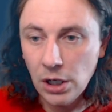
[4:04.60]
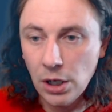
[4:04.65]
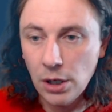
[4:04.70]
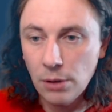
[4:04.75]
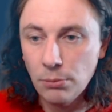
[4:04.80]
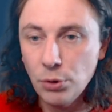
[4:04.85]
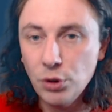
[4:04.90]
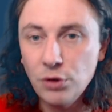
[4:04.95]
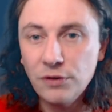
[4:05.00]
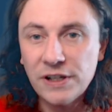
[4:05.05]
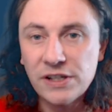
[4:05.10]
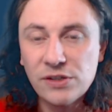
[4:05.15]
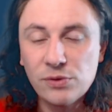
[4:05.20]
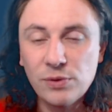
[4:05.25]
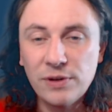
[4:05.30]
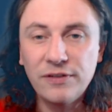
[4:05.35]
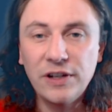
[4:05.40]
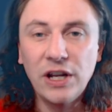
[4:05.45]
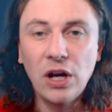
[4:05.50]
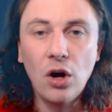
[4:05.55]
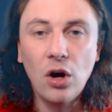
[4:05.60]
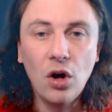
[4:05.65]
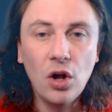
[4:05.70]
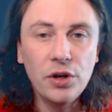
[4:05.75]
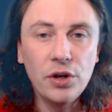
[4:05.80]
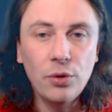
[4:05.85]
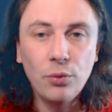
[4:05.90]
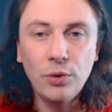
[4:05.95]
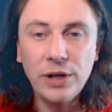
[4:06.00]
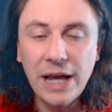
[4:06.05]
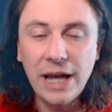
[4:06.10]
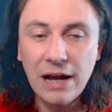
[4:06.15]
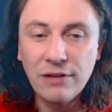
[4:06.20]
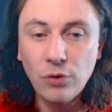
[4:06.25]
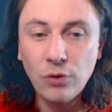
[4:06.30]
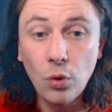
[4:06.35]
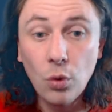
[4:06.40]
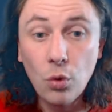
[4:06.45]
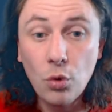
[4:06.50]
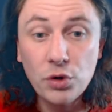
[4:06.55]
Moving swiftly on, we have
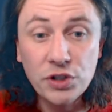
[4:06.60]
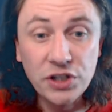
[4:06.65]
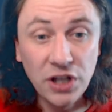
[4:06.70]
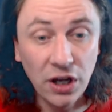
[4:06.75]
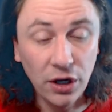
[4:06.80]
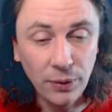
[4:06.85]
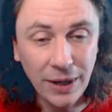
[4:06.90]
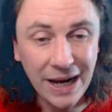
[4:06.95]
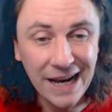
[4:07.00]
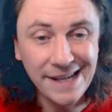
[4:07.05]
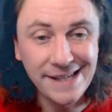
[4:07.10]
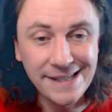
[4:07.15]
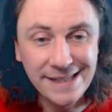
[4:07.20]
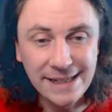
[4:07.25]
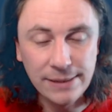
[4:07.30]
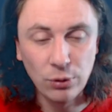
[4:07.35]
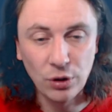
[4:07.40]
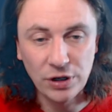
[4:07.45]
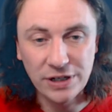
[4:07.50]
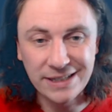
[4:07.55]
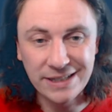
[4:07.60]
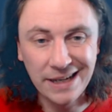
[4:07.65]
autoantibodies.